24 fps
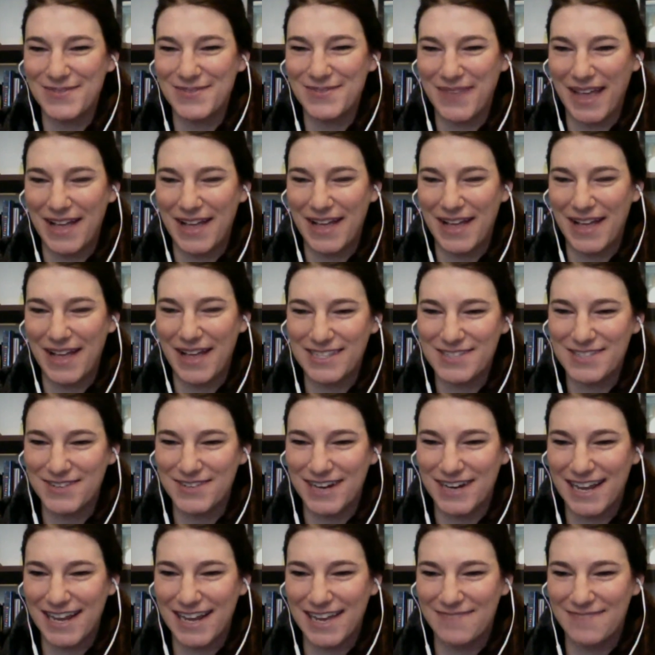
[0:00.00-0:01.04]
That's where I
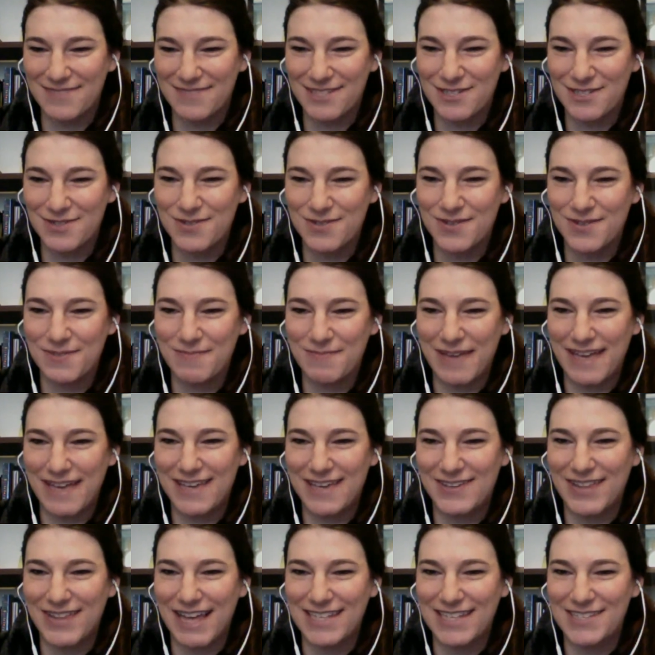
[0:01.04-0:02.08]
am too. Met you
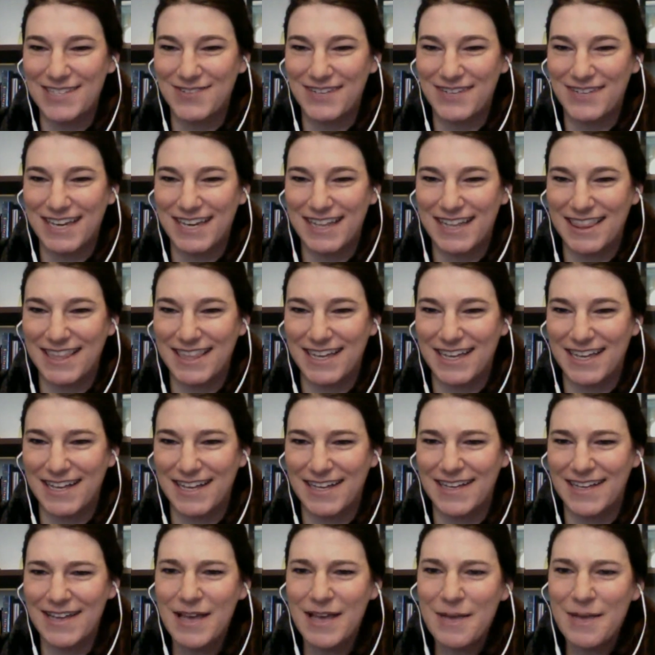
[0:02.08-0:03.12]
last week at the
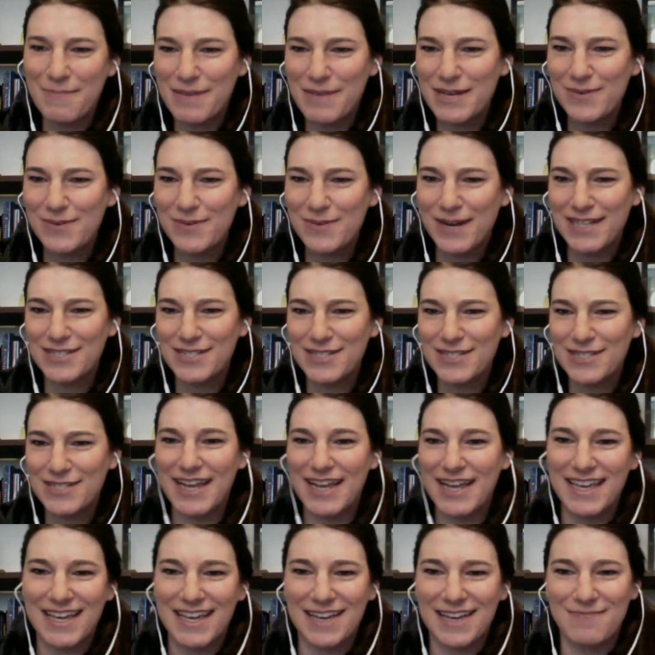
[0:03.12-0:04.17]
Midwest
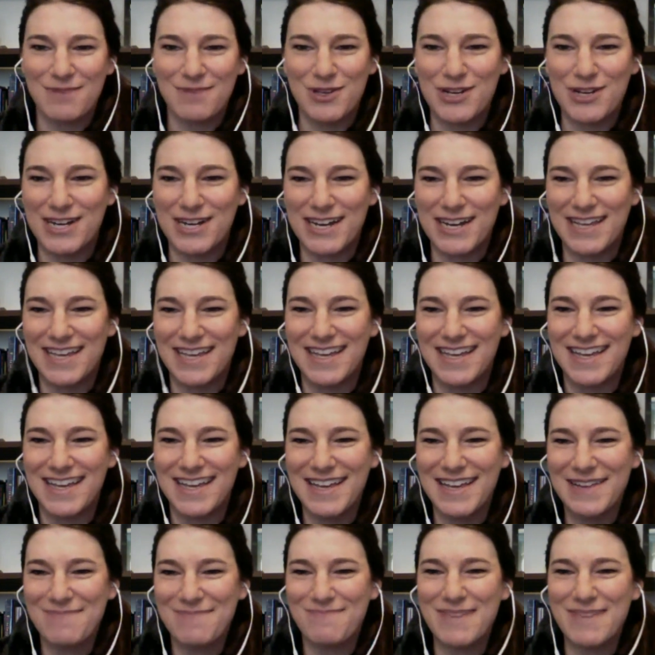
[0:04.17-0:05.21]
Reiki community
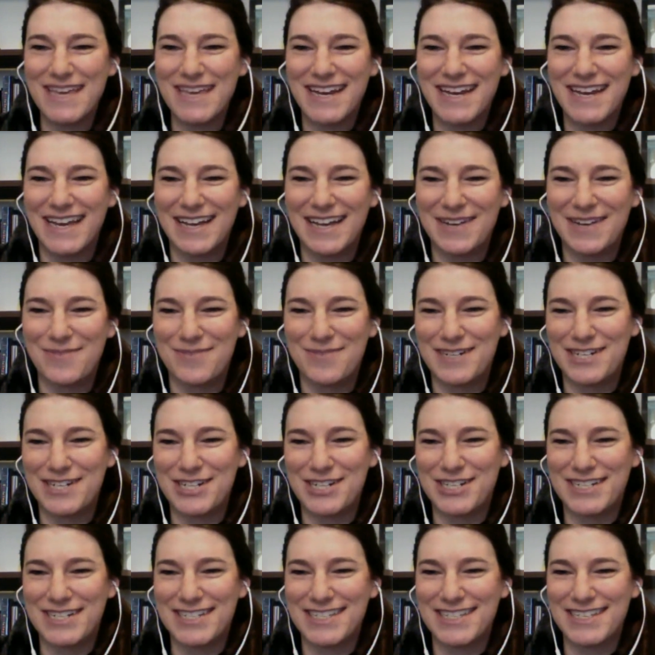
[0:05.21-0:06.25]
meeting, which
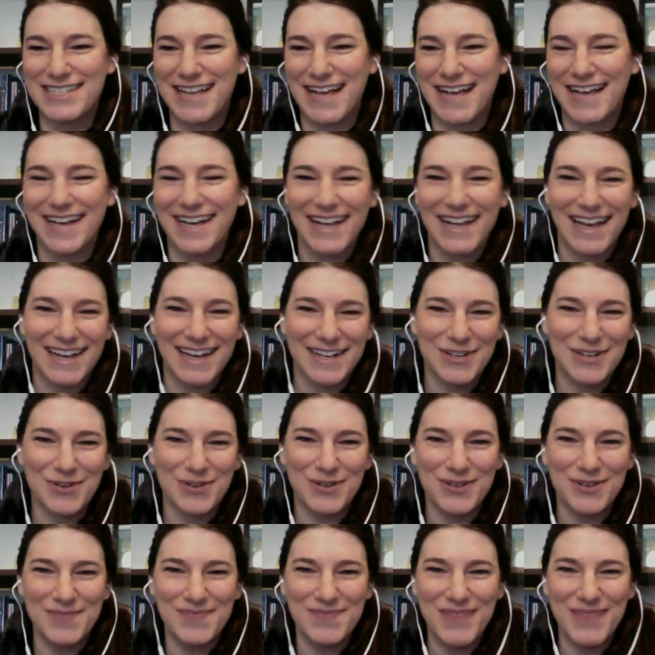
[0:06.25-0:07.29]
is kind of
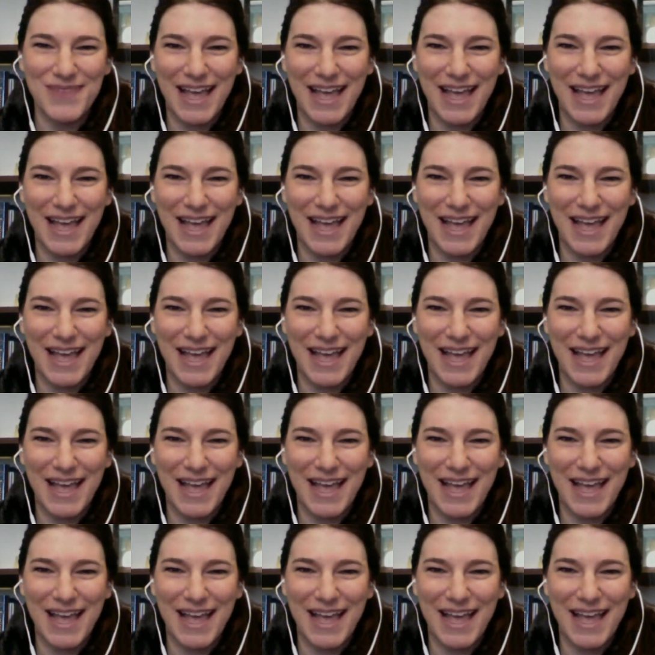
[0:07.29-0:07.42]
cool